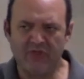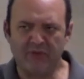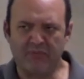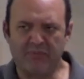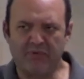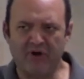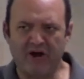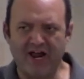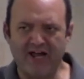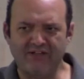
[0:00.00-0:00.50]
The
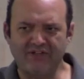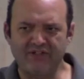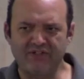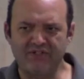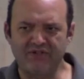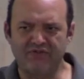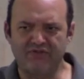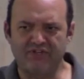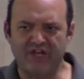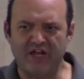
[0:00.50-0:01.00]

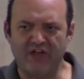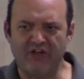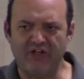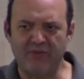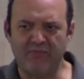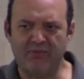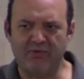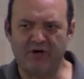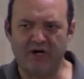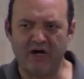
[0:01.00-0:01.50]
practice of
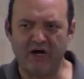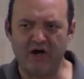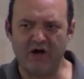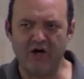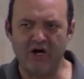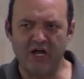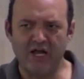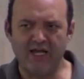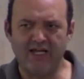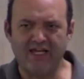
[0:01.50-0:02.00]
daily
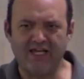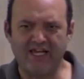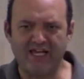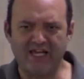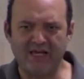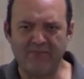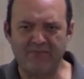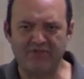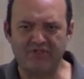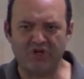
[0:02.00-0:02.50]
prayer
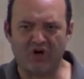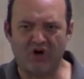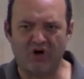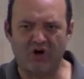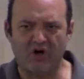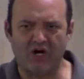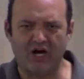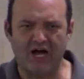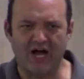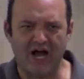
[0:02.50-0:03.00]
keeps
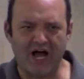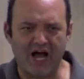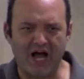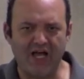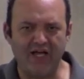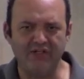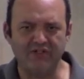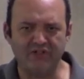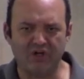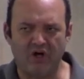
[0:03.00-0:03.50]
our
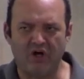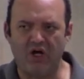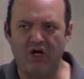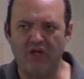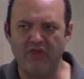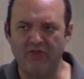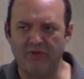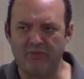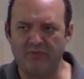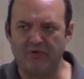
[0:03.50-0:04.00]
eyes
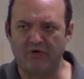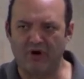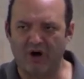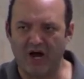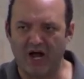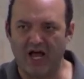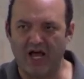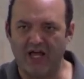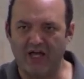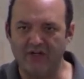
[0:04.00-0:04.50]
on the
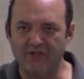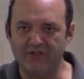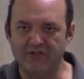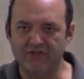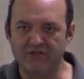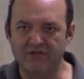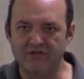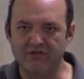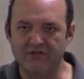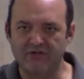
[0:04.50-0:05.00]

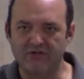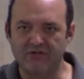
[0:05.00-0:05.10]
prize.